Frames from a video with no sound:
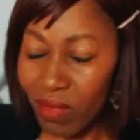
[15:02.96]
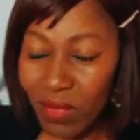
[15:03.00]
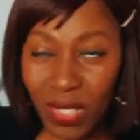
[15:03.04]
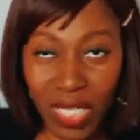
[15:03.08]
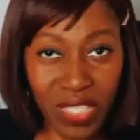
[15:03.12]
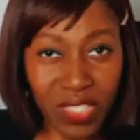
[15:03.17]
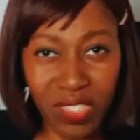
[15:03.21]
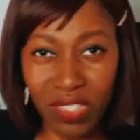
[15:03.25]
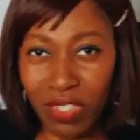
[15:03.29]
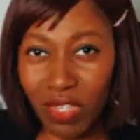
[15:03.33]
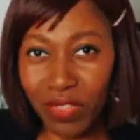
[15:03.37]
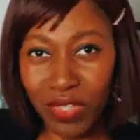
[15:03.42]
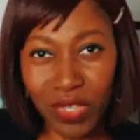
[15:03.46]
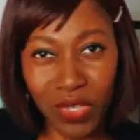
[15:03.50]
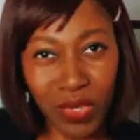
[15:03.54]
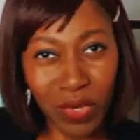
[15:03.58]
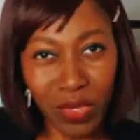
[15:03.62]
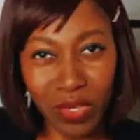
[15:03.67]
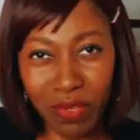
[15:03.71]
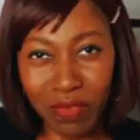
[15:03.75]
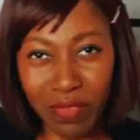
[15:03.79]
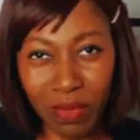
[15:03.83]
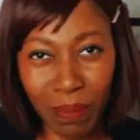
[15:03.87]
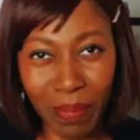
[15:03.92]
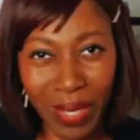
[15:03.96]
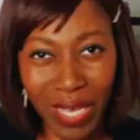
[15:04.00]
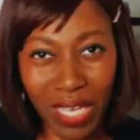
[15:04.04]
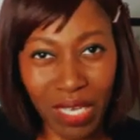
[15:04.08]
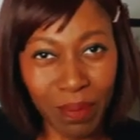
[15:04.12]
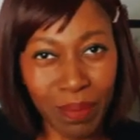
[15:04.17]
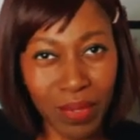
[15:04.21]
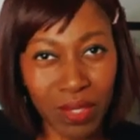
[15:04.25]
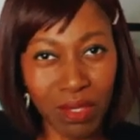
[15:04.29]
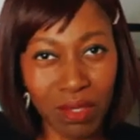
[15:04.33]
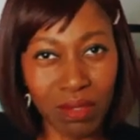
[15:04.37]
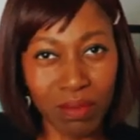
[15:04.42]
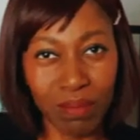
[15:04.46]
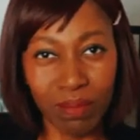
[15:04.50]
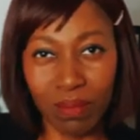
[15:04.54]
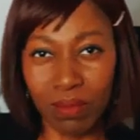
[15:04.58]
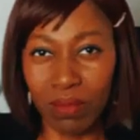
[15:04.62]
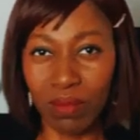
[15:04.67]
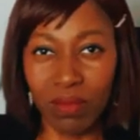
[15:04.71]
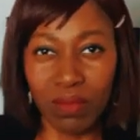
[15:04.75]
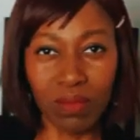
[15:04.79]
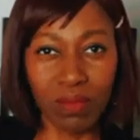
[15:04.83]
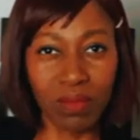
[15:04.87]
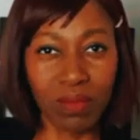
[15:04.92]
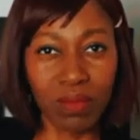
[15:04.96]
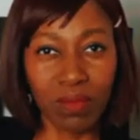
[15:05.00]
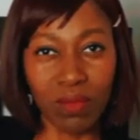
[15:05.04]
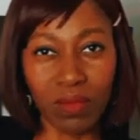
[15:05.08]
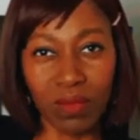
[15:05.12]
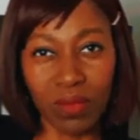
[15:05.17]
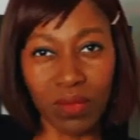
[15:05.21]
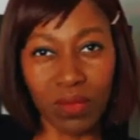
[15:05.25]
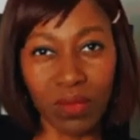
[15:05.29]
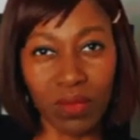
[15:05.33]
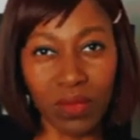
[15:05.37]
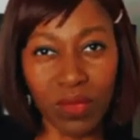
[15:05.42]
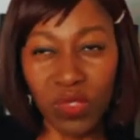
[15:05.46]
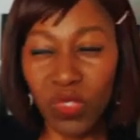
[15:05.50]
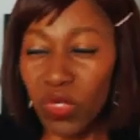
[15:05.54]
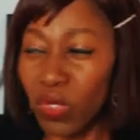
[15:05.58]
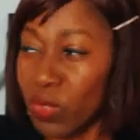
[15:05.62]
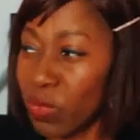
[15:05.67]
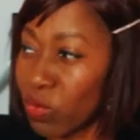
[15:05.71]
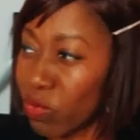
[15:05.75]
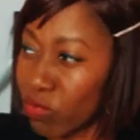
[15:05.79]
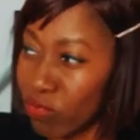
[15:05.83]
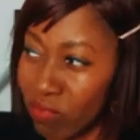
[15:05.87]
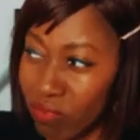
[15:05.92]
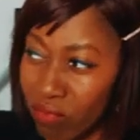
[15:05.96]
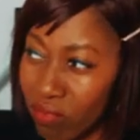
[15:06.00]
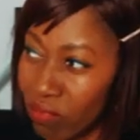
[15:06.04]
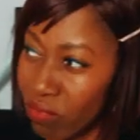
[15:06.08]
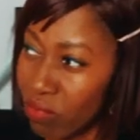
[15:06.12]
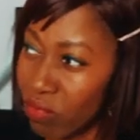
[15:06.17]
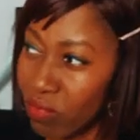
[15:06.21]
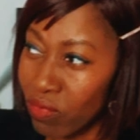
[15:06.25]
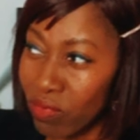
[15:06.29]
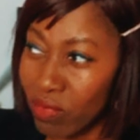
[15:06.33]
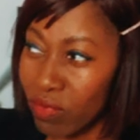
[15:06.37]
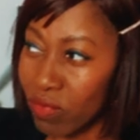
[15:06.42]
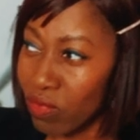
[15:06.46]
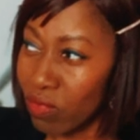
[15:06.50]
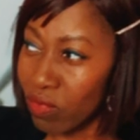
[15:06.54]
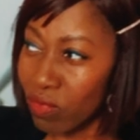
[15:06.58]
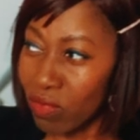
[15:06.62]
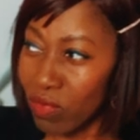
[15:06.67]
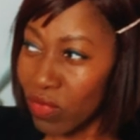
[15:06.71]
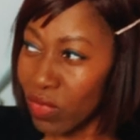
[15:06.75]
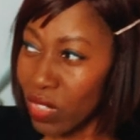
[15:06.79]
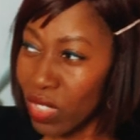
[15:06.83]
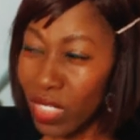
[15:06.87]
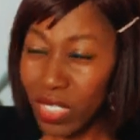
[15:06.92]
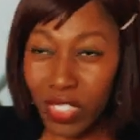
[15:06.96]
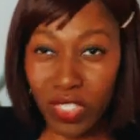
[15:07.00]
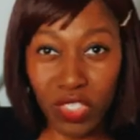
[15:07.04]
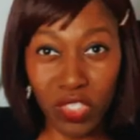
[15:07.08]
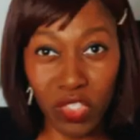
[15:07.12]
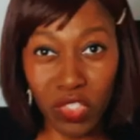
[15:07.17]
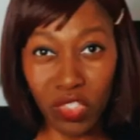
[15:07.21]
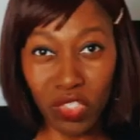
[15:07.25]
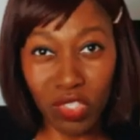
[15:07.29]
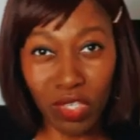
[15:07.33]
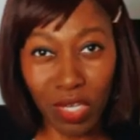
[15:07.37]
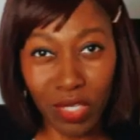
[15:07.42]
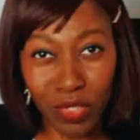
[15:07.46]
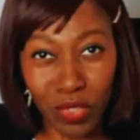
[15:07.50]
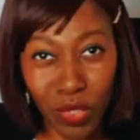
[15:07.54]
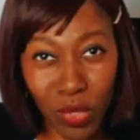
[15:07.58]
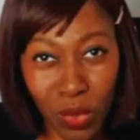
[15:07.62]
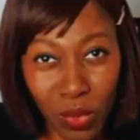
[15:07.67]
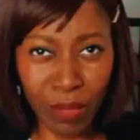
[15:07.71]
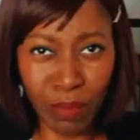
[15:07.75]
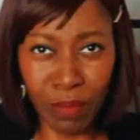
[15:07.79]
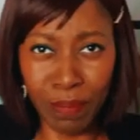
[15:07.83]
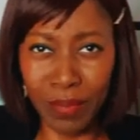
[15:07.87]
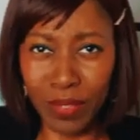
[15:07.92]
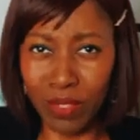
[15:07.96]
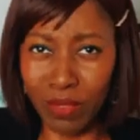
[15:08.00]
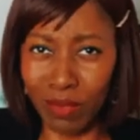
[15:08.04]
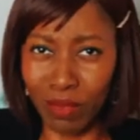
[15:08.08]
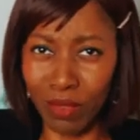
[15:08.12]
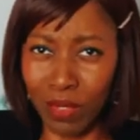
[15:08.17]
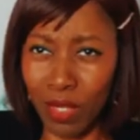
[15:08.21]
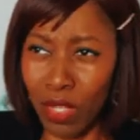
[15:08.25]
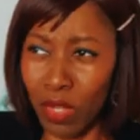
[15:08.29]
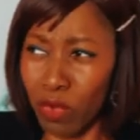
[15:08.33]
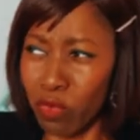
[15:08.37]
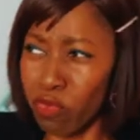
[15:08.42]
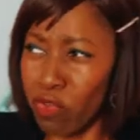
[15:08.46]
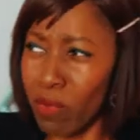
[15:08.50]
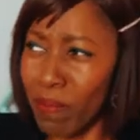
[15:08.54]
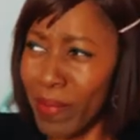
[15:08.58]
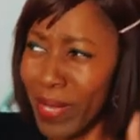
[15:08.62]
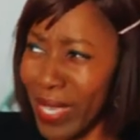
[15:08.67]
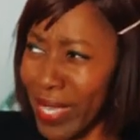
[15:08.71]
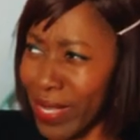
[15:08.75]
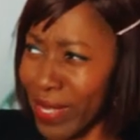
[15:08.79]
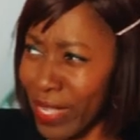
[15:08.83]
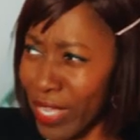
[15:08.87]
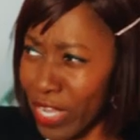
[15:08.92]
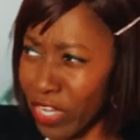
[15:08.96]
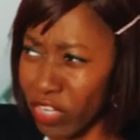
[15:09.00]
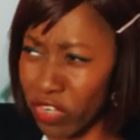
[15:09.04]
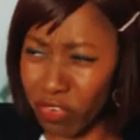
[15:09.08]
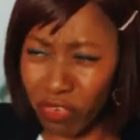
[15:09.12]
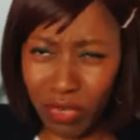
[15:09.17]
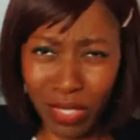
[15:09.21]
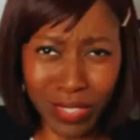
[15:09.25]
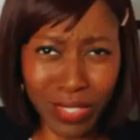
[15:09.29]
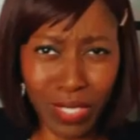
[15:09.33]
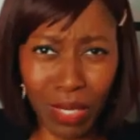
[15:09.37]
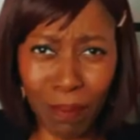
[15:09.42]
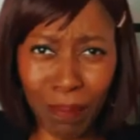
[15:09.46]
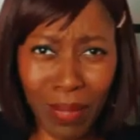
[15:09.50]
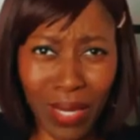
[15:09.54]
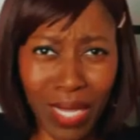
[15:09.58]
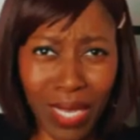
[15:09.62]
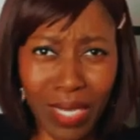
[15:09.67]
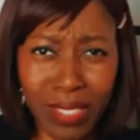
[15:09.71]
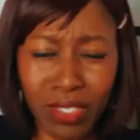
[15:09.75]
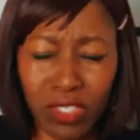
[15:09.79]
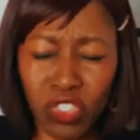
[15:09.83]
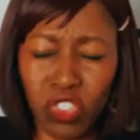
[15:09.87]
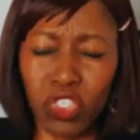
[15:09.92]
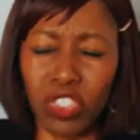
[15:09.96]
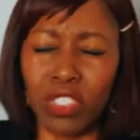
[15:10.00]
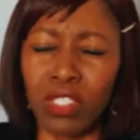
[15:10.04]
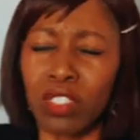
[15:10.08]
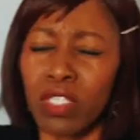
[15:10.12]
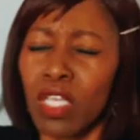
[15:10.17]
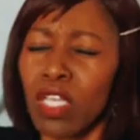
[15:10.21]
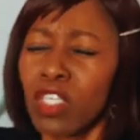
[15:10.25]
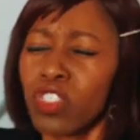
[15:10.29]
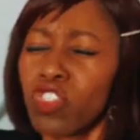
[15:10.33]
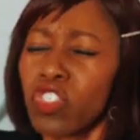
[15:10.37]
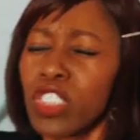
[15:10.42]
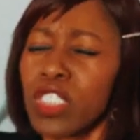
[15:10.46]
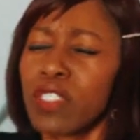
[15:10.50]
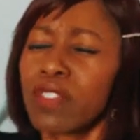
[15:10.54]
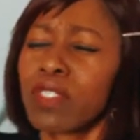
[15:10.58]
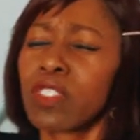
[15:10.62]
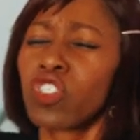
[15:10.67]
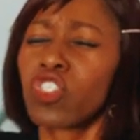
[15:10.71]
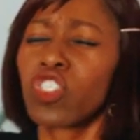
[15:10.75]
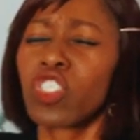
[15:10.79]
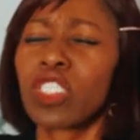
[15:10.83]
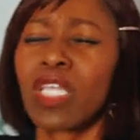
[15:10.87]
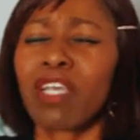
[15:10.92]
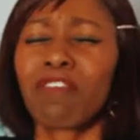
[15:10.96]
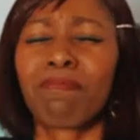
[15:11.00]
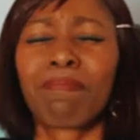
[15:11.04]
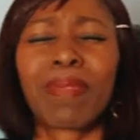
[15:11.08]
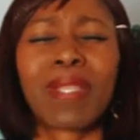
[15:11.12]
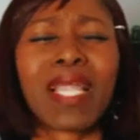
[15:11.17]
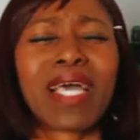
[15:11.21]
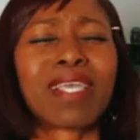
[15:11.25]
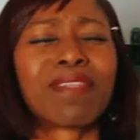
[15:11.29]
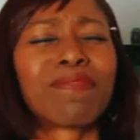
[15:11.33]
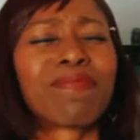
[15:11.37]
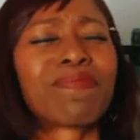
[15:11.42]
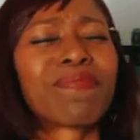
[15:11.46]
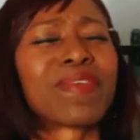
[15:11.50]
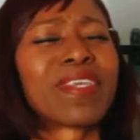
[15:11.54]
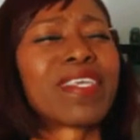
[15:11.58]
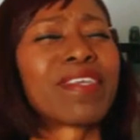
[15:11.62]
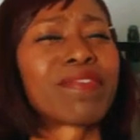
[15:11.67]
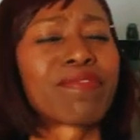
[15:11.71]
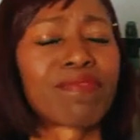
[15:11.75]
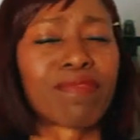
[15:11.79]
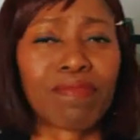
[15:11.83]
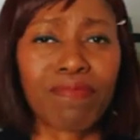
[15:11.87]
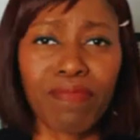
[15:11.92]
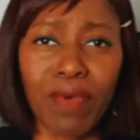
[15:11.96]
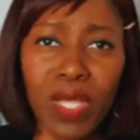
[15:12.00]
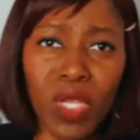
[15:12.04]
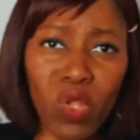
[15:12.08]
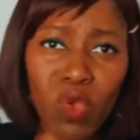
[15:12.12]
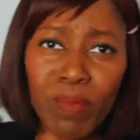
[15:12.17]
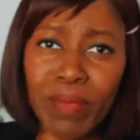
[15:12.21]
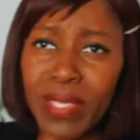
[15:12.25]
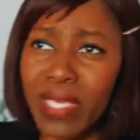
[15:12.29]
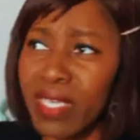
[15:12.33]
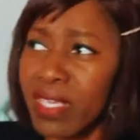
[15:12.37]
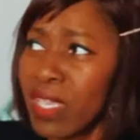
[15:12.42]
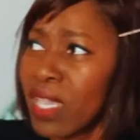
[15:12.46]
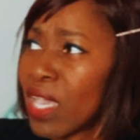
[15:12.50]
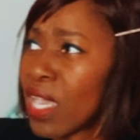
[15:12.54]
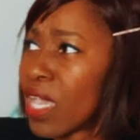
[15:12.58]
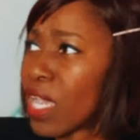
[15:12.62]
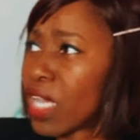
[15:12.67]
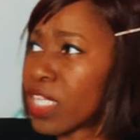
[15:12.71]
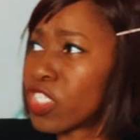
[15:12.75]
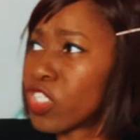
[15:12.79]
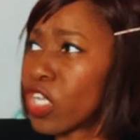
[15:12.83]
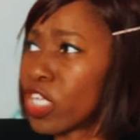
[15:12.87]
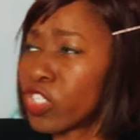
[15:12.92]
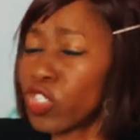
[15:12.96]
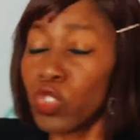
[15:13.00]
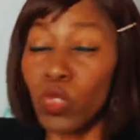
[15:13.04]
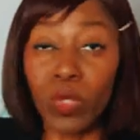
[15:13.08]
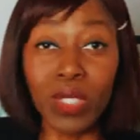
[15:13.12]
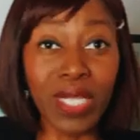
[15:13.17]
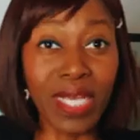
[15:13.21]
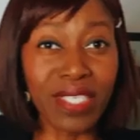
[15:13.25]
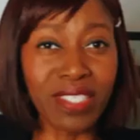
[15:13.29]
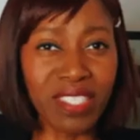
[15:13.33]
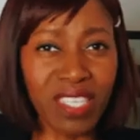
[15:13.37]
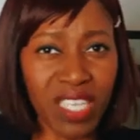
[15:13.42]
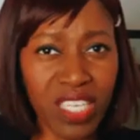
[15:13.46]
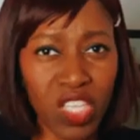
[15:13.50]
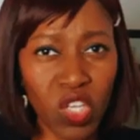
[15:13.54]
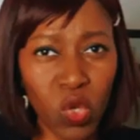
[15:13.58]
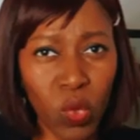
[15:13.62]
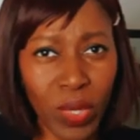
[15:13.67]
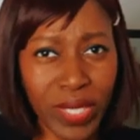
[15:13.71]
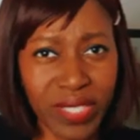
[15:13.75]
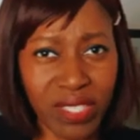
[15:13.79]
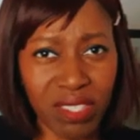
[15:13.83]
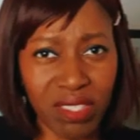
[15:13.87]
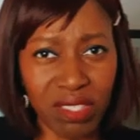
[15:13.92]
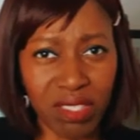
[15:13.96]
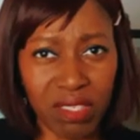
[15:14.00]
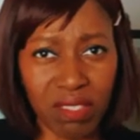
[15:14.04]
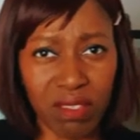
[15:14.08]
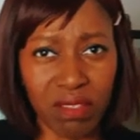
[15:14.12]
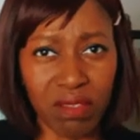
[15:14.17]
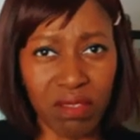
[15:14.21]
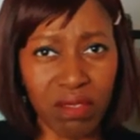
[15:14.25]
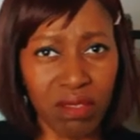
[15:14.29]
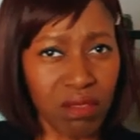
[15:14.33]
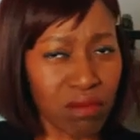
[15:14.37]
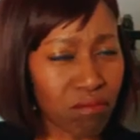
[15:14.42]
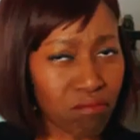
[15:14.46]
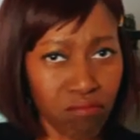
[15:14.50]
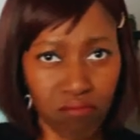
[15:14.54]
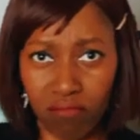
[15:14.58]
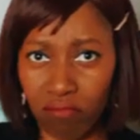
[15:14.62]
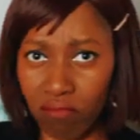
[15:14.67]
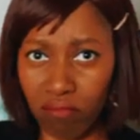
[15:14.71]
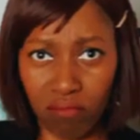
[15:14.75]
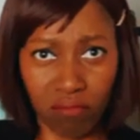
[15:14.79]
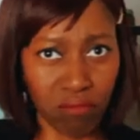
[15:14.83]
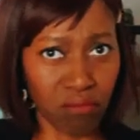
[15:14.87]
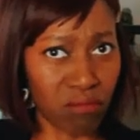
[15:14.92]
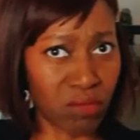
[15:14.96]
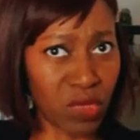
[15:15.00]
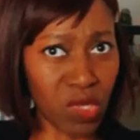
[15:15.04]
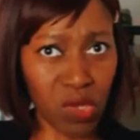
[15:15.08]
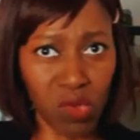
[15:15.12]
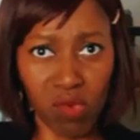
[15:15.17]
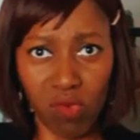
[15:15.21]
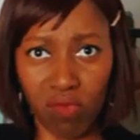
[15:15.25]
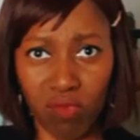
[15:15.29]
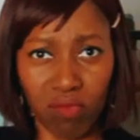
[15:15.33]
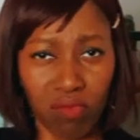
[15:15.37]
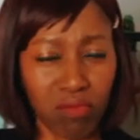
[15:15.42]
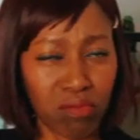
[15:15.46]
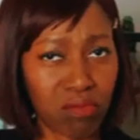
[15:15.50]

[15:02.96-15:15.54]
It's not the God of the Bible. No. He does not tell people remain ignorant and blind and just have blind faith. Follow me and don't ask any questions. No.